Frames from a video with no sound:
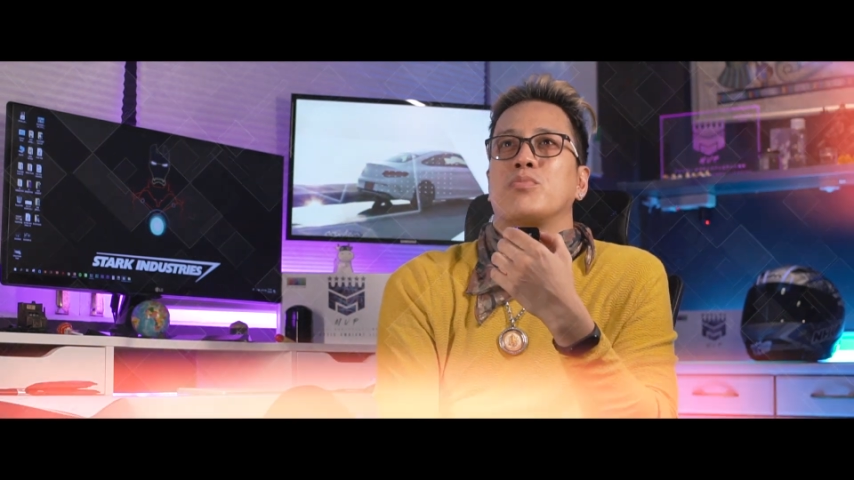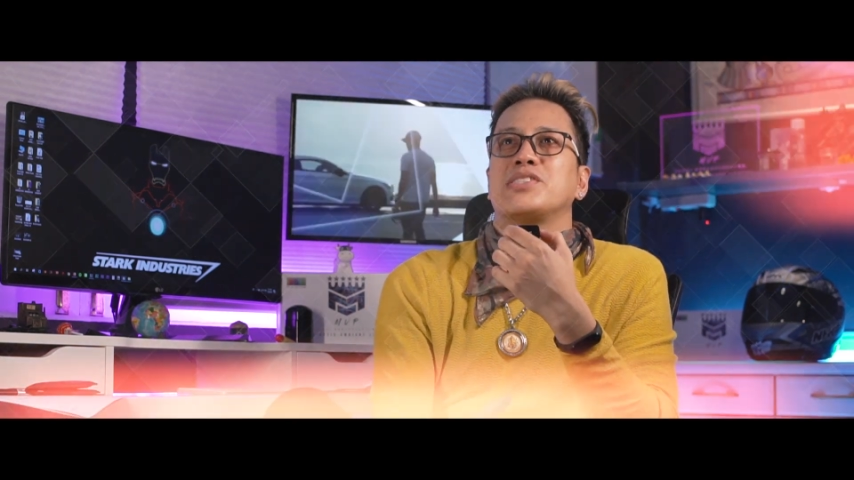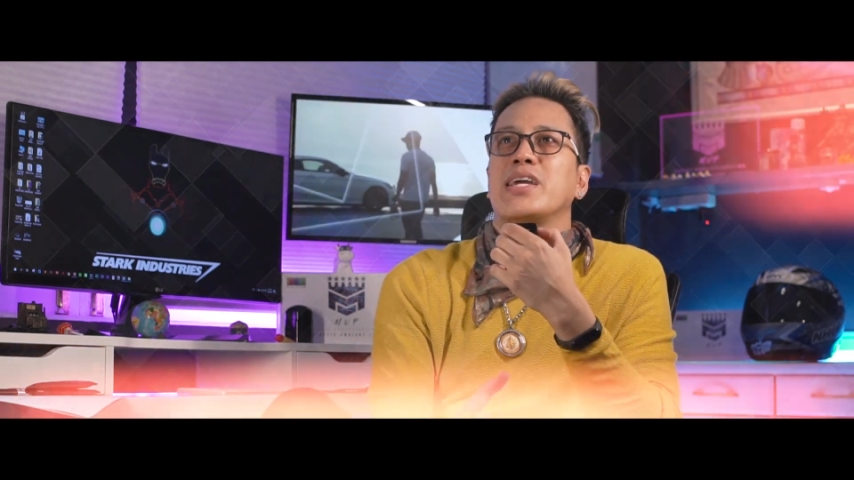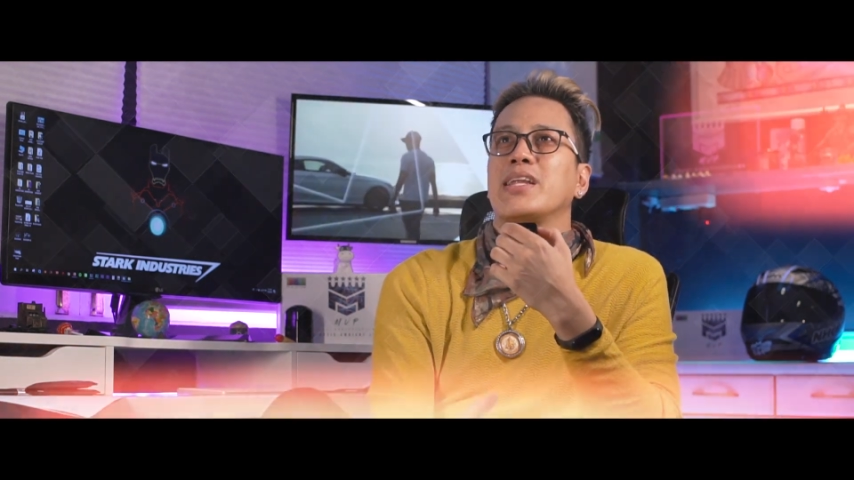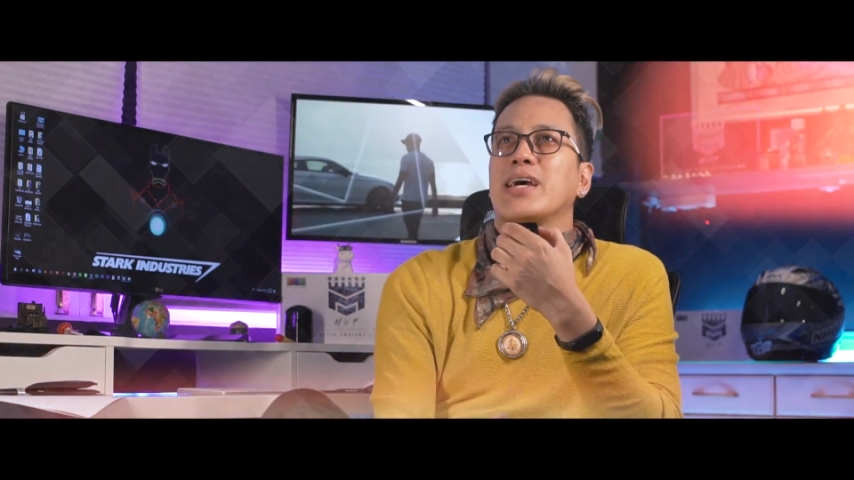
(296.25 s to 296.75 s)

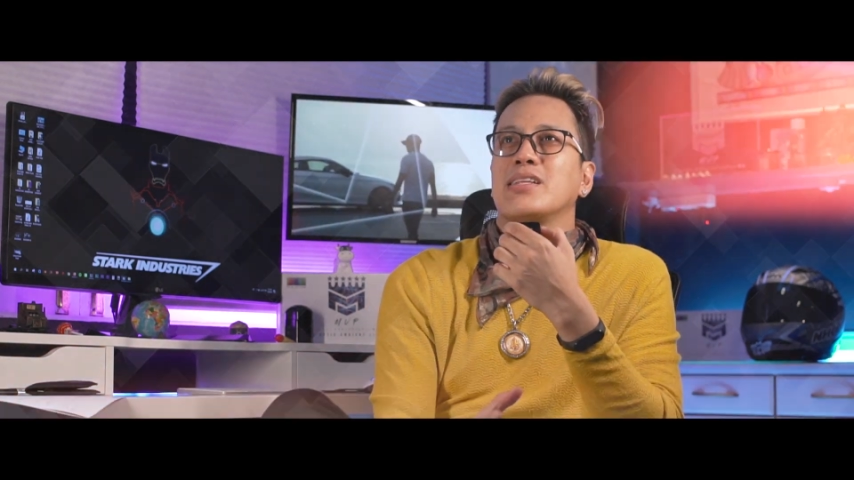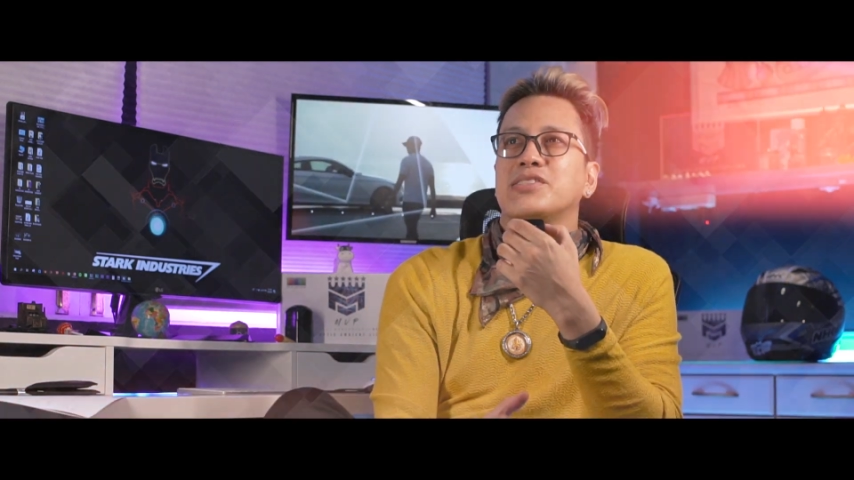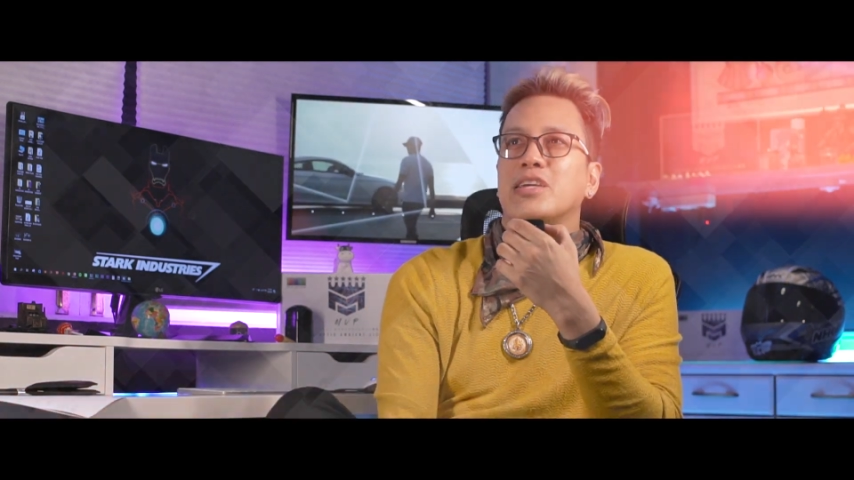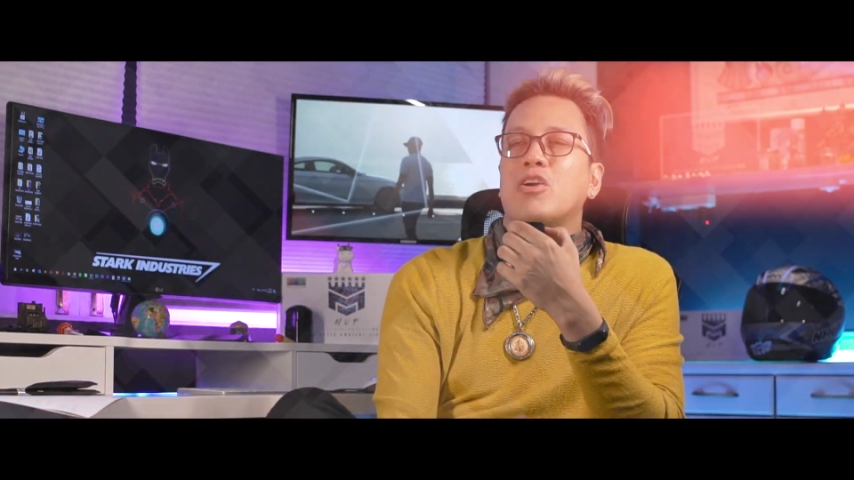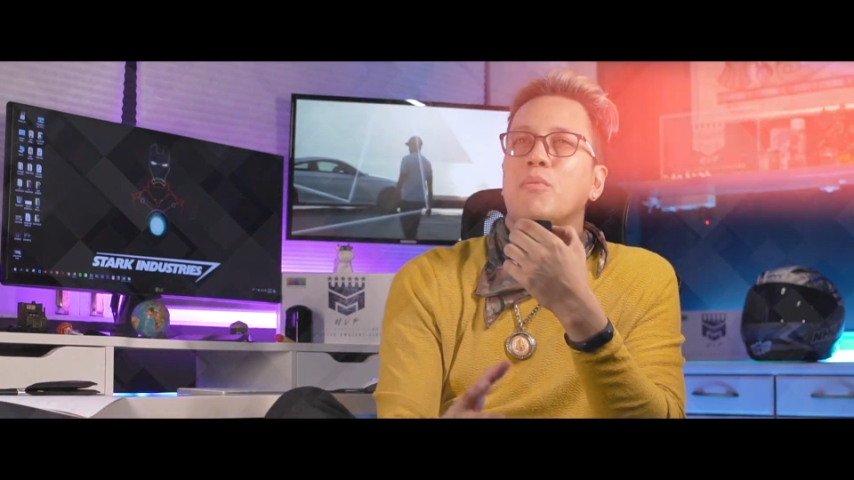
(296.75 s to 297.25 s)
Mercedes got this
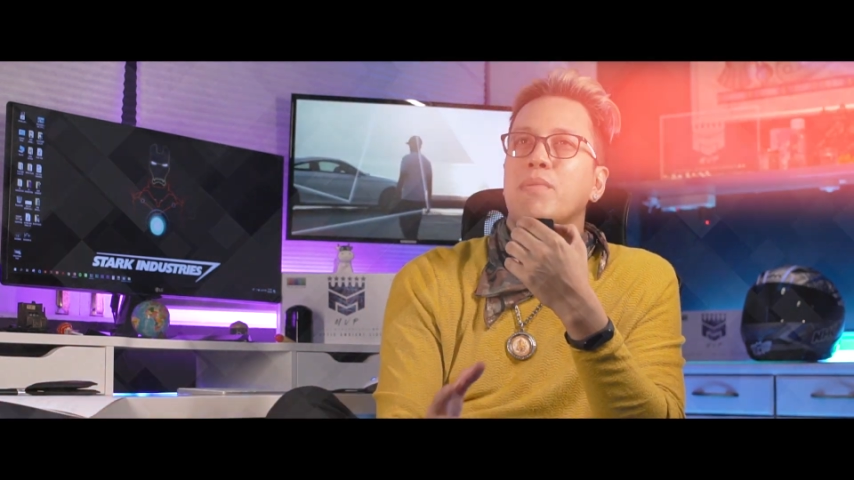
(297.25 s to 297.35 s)
thing called